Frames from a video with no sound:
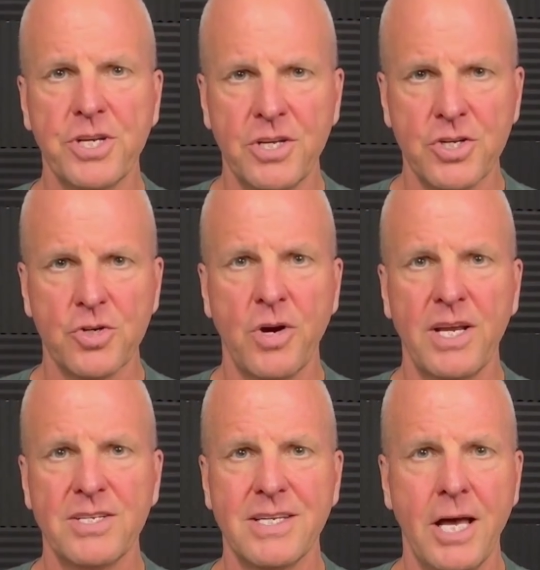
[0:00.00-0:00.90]

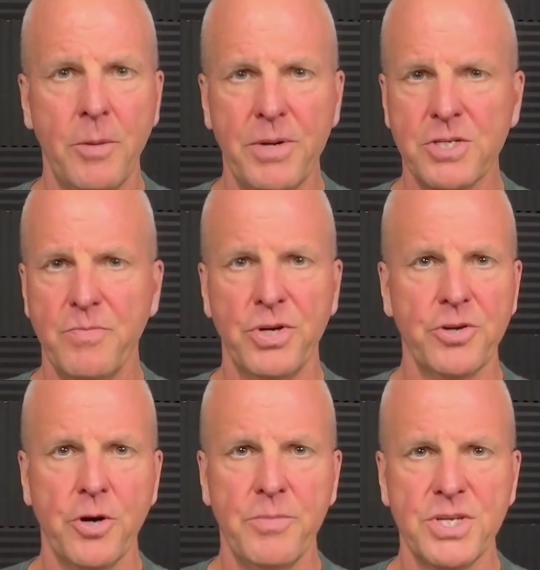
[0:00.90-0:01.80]
constraints, to help us
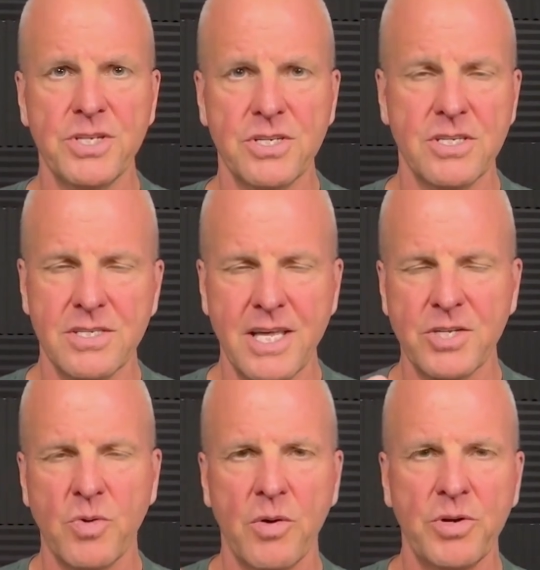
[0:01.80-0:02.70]
build our businesses.
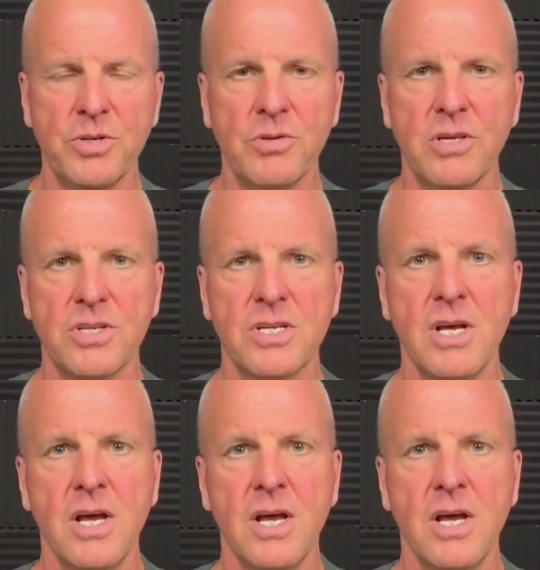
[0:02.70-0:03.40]
That's why we do this.